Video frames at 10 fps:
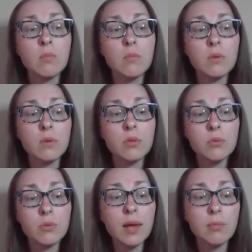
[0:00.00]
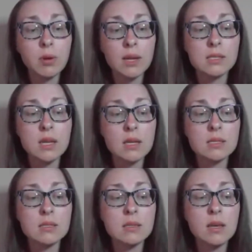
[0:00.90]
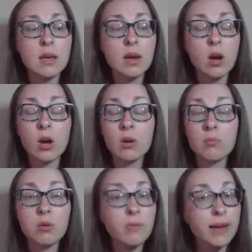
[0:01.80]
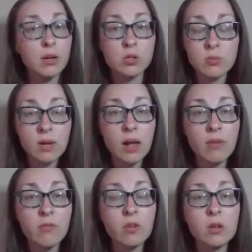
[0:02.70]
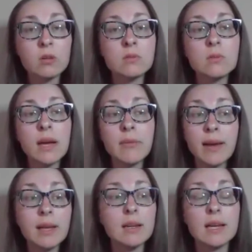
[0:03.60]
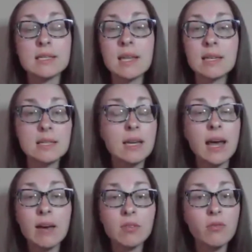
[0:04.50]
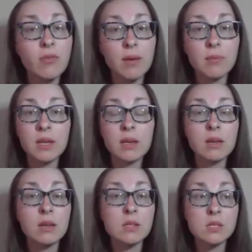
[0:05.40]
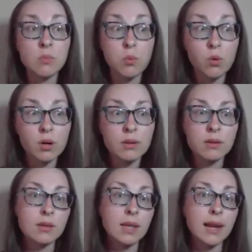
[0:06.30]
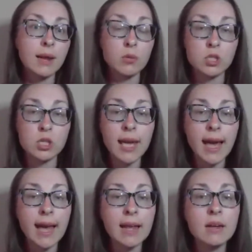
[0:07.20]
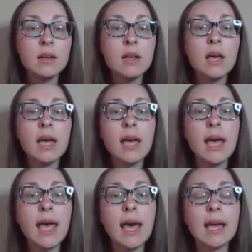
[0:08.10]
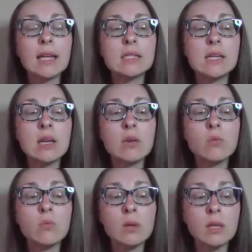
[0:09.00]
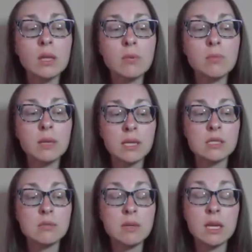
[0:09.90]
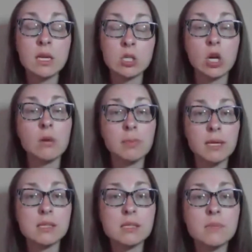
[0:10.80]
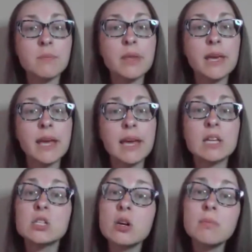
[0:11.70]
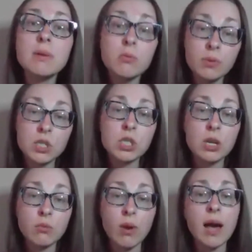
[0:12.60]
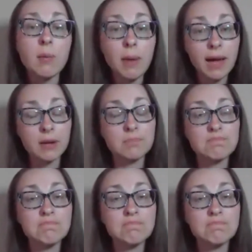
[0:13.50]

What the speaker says: Through that process, our providers weren't helpful. I recognized that I didn't have the family support that I wish I had, and it really placed me in a dark place. And it took me reaching rock bottom